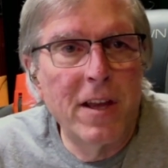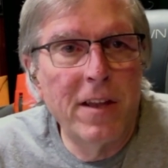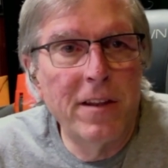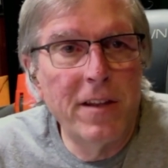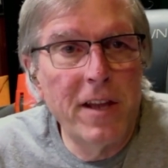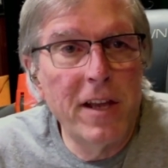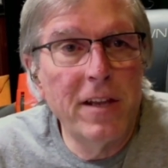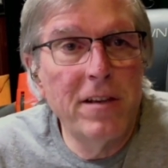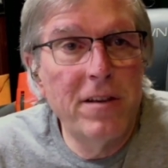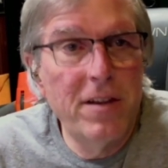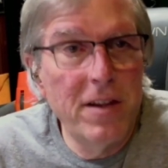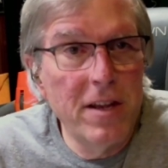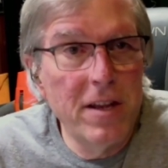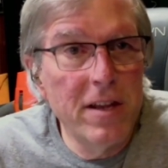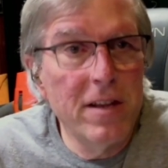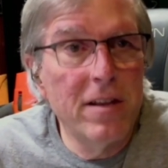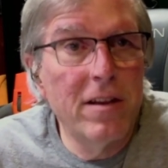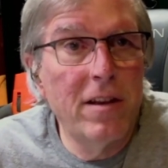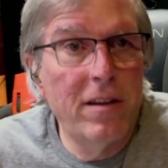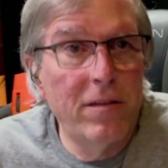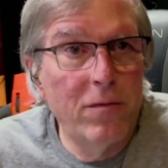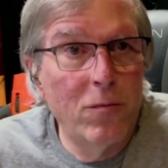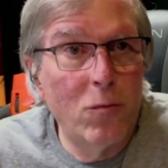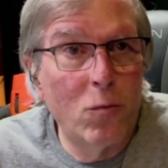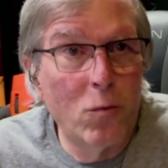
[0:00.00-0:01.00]
And they
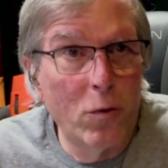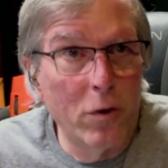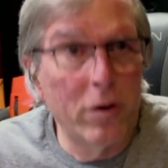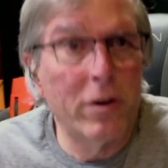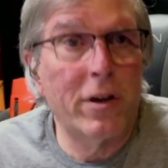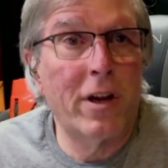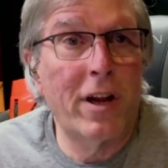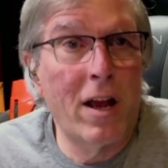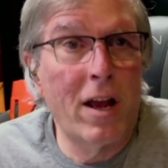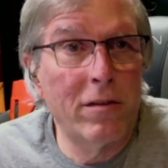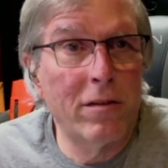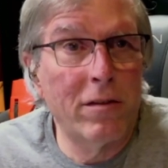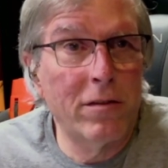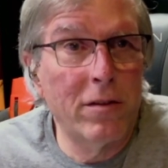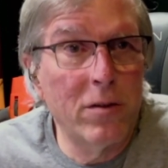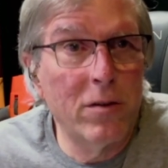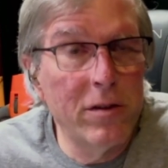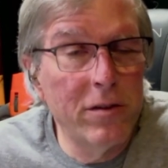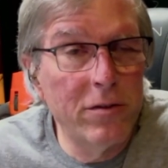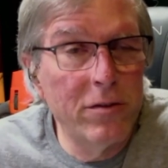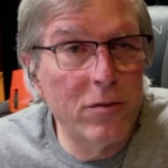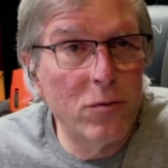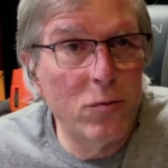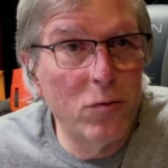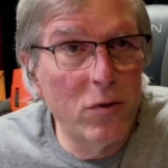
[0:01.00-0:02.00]
did work out
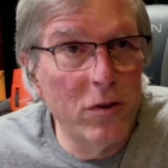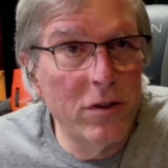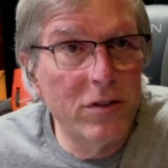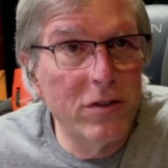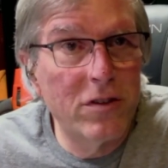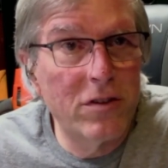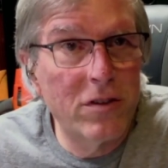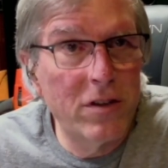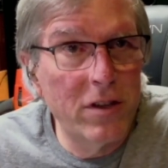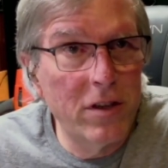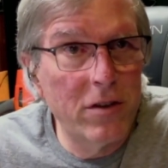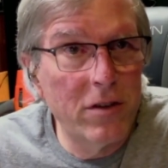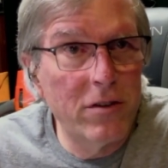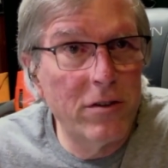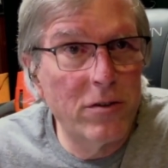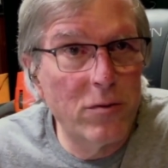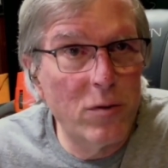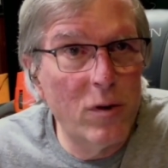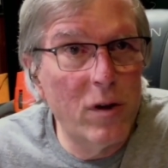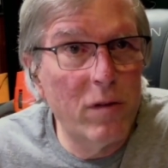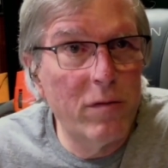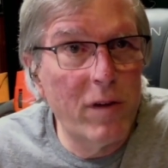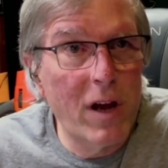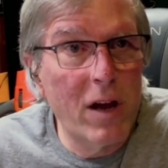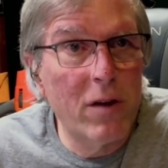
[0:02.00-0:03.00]
there in the woods 10 or
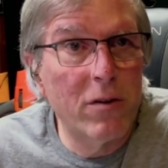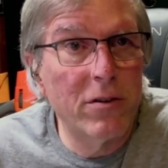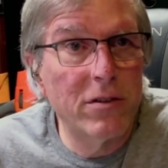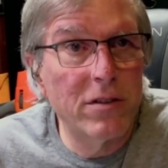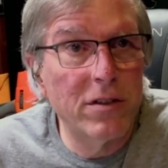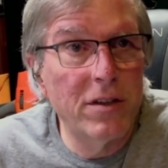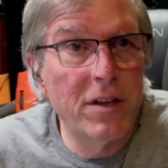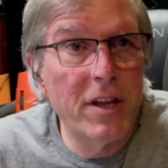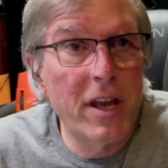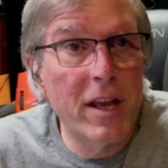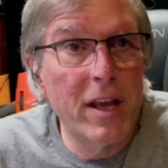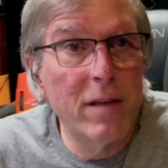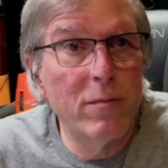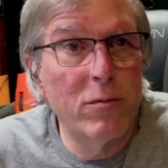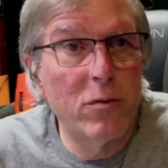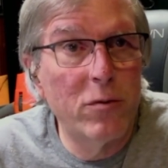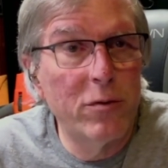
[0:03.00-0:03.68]
12 hours a day.